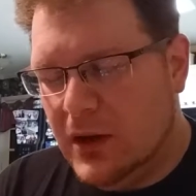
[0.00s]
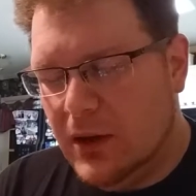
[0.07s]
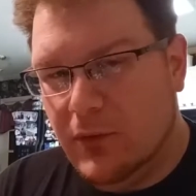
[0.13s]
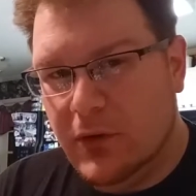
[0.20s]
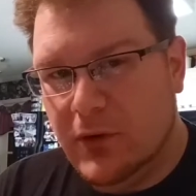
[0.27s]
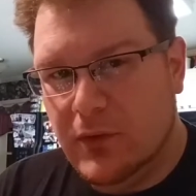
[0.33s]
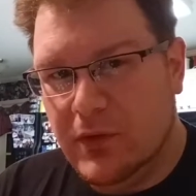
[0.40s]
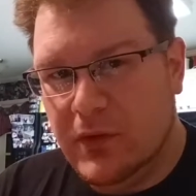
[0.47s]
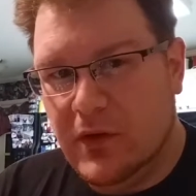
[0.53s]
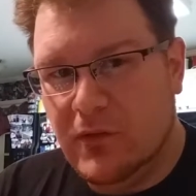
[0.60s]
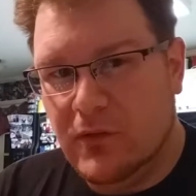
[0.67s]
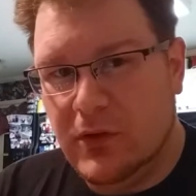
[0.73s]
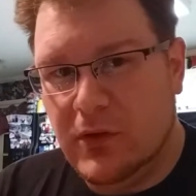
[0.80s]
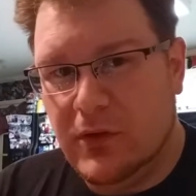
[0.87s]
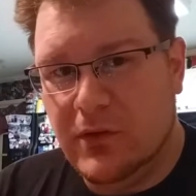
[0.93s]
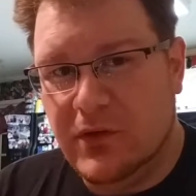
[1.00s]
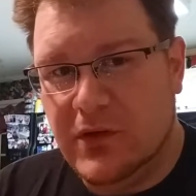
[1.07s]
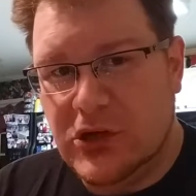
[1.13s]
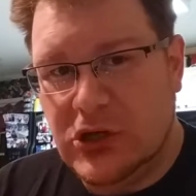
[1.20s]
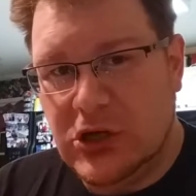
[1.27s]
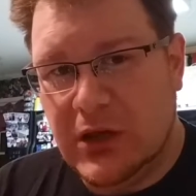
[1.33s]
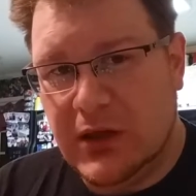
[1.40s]
I wonder what these would do as a
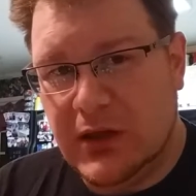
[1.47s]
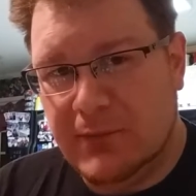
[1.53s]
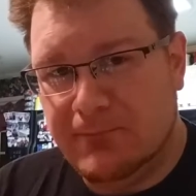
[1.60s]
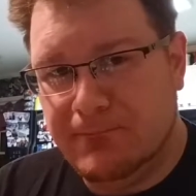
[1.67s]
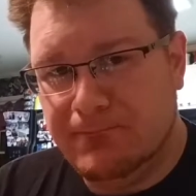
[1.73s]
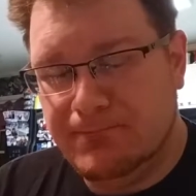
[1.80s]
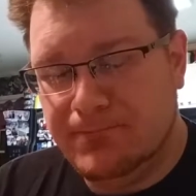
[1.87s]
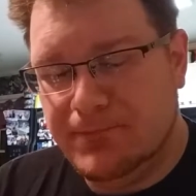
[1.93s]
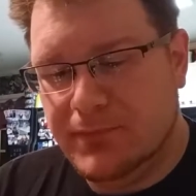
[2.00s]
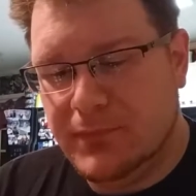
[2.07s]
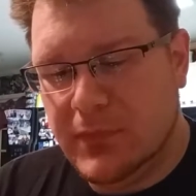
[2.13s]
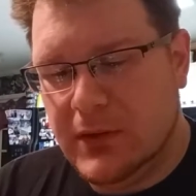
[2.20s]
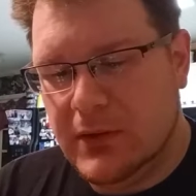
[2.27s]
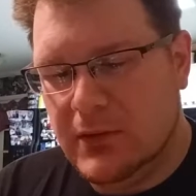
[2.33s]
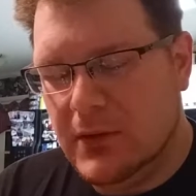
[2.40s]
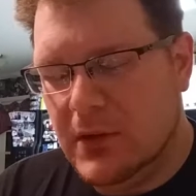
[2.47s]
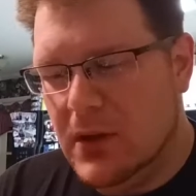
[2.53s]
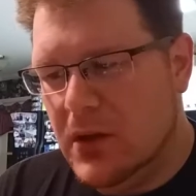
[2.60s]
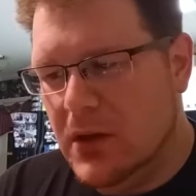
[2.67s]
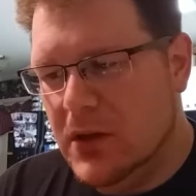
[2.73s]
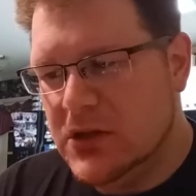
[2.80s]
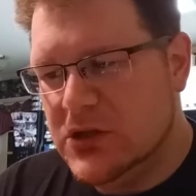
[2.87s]
jelly.
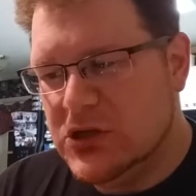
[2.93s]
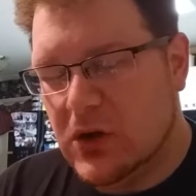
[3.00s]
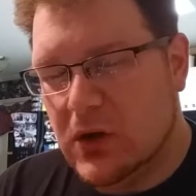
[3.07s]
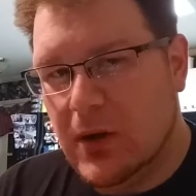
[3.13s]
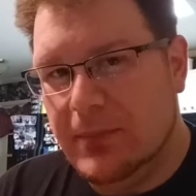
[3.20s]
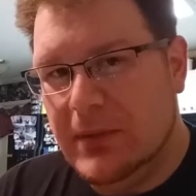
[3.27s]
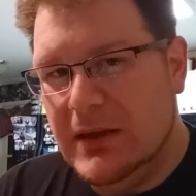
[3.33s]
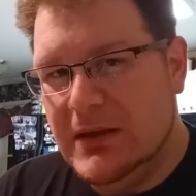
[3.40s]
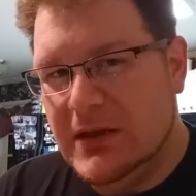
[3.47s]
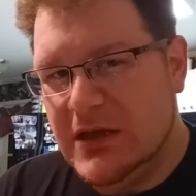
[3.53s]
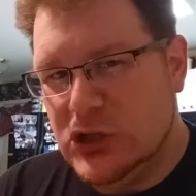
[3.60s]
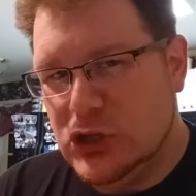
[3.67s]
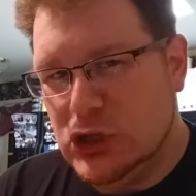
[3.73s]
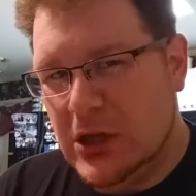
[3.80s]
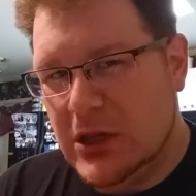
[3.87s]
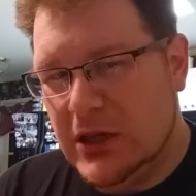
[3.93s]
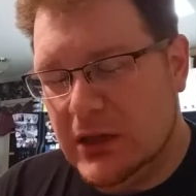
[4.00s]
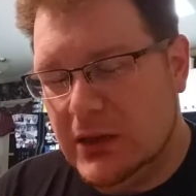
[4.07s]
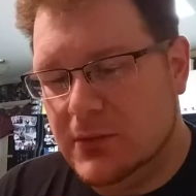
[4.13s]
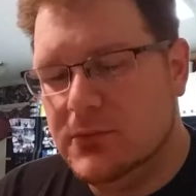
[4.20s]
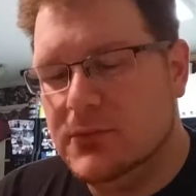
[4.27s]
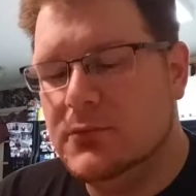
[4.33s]
Charapita
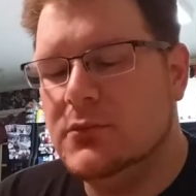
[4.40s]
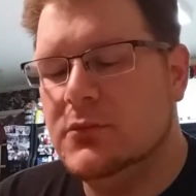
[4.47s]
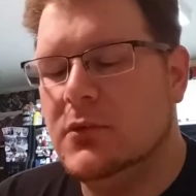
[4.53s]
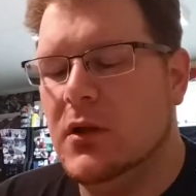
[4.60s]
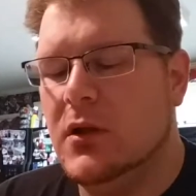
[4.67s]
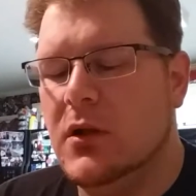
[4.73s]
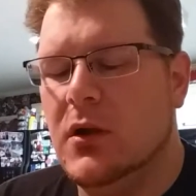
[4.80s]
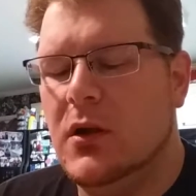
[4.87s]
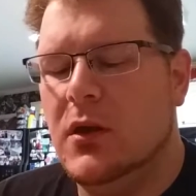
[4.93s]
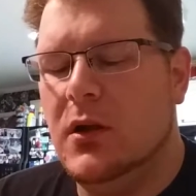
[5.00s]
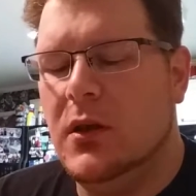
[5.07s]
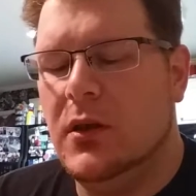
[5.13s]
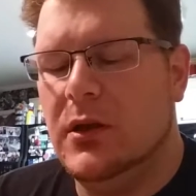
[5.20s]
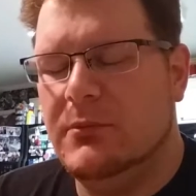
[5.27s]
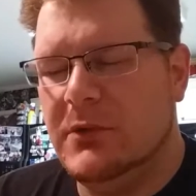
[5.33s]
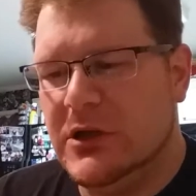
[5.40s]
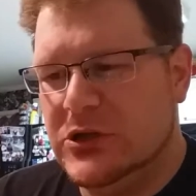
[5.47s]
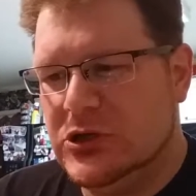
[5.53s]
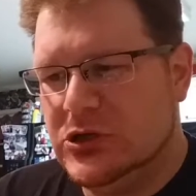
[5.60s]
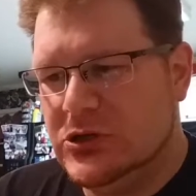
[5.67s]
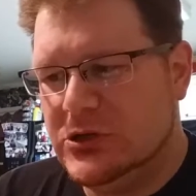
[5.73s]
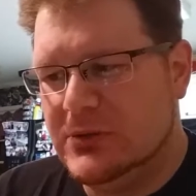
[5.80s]
jelly. I'm not
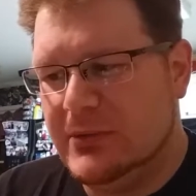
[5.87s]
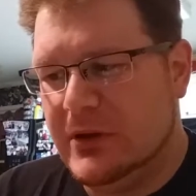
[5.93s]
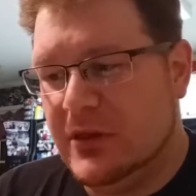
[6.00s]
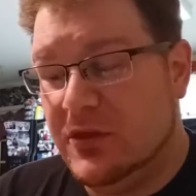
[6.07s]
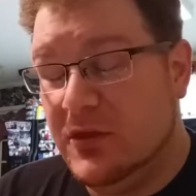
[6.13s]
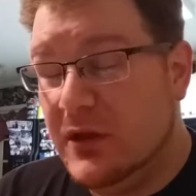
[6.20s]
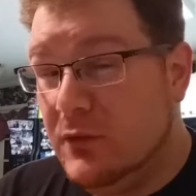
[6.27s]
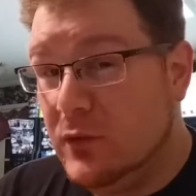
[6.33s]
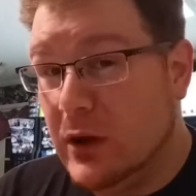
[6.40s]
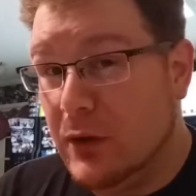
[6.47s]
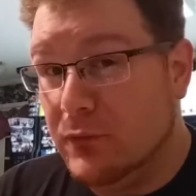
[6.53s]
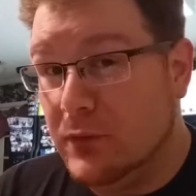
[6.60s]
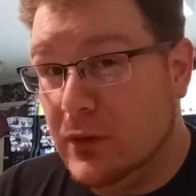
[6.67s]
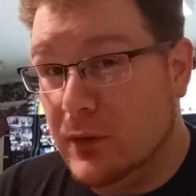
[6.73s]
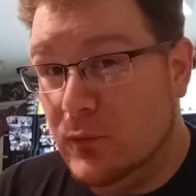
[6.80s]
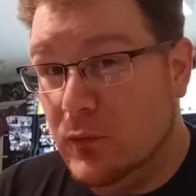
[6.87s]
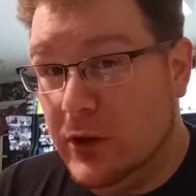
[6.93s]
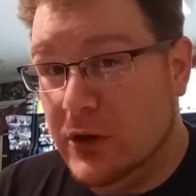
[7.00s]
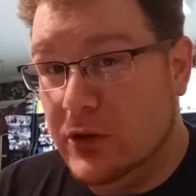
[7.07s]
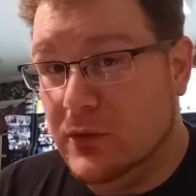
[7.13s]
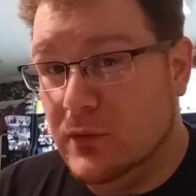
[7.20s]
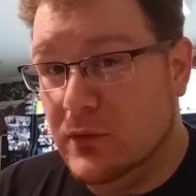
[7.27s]
sure, but I think what I really want
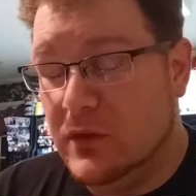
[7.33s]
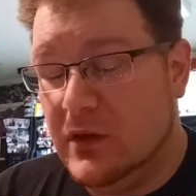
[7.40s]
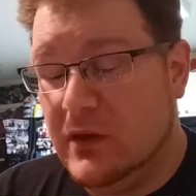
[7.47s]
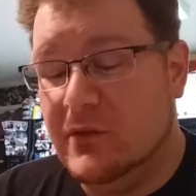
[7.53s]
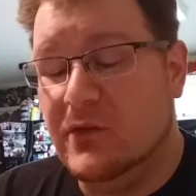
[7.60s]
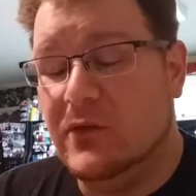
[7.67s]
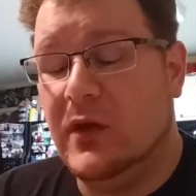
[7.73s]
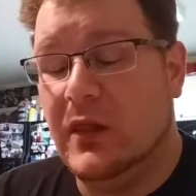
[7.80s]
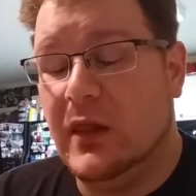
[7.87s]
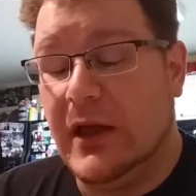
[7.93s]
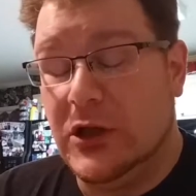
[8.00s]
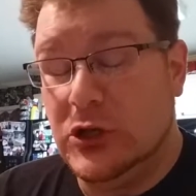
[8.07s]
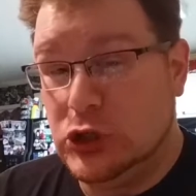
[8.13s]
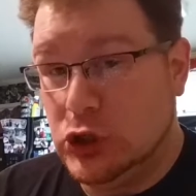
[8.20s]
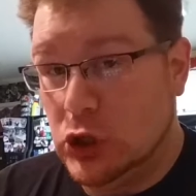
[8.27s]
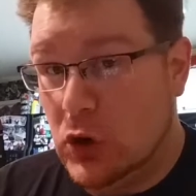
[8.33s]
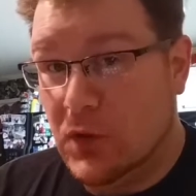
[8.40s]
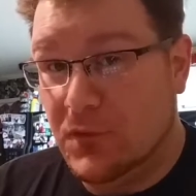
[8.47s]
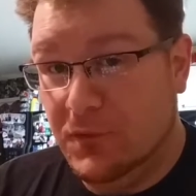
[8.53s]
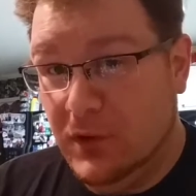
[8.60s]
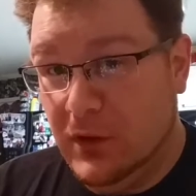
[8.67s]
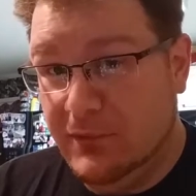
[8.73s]
to do with these is get like a jar
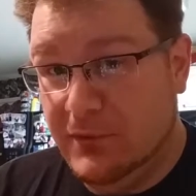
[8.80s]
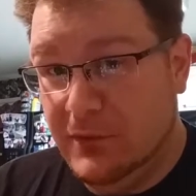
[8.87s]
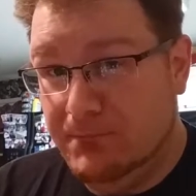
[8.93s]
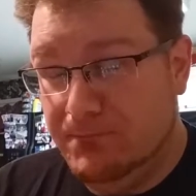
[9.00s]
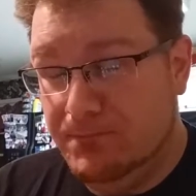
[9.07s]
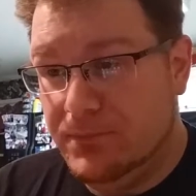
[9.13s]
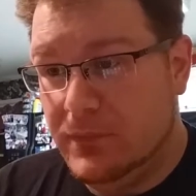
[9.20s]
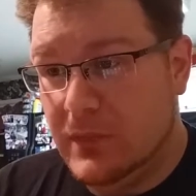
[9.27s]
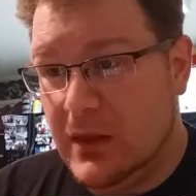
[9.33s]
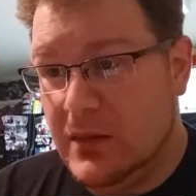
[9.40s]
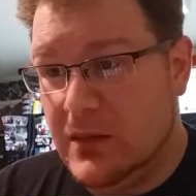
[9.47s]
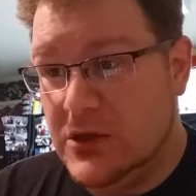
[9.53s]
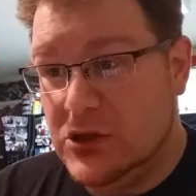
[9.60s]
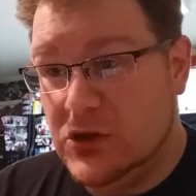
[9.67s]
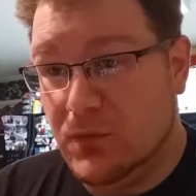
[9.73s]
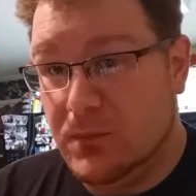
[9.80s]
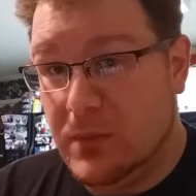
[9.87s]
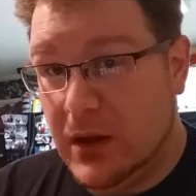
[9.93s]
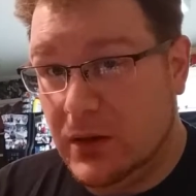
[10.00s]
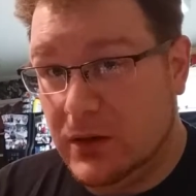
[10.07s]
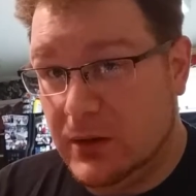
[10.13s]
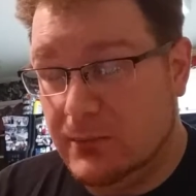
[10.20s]
full of them and then just
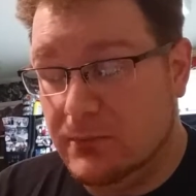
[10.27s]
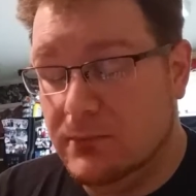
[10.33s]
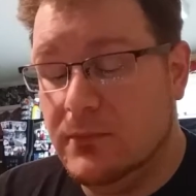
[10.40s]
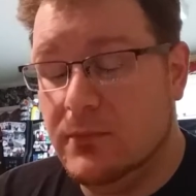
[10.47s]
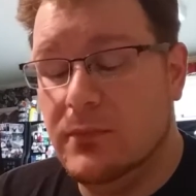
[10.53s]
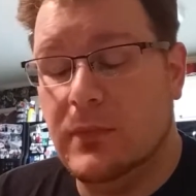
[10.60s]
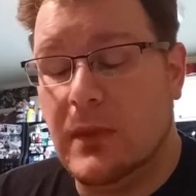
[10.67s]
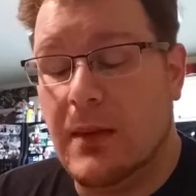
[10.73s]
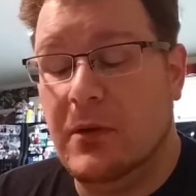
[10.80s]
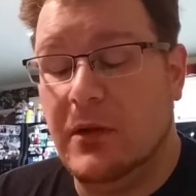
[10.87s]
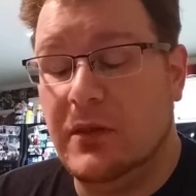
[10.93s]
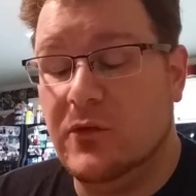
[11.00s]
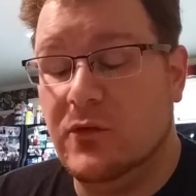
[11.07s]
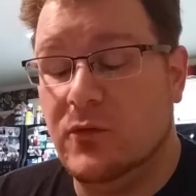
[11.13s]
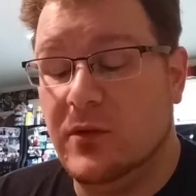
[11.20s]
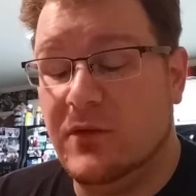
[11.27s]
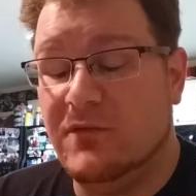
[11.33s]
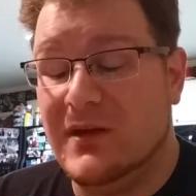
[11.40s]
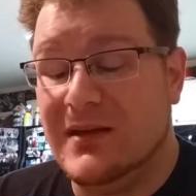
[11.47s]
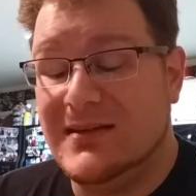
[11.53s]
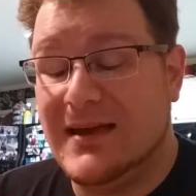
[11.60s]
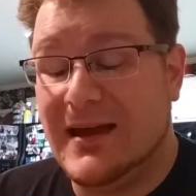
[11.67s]
pickle them. I bet these would be
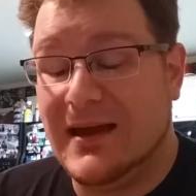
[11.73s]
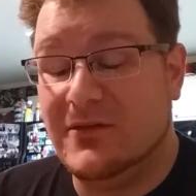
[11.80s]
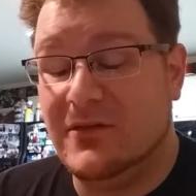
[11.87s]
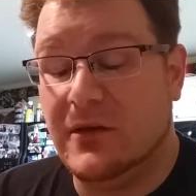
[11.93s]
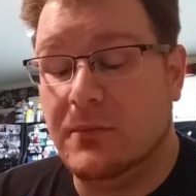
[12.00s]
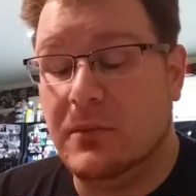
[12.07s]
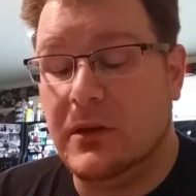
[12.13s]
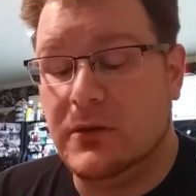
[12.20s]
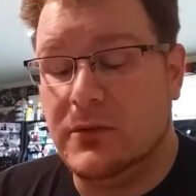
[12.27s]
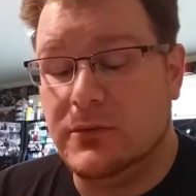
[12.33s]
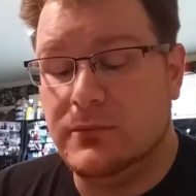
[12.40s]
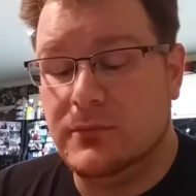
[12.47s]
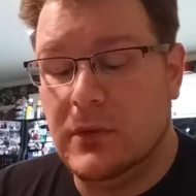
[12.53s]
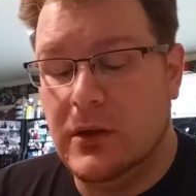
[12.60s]
fantastic pickled.